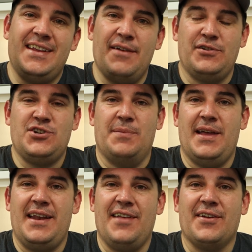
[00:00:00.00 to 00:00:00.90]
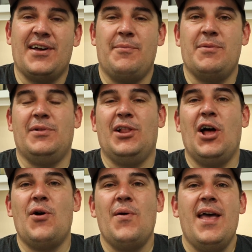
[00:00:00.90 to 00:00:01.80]
definitely drop that down in the comment
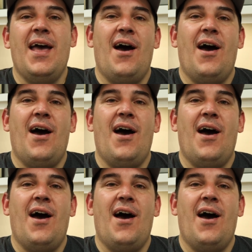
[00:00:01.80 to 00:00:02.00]
below.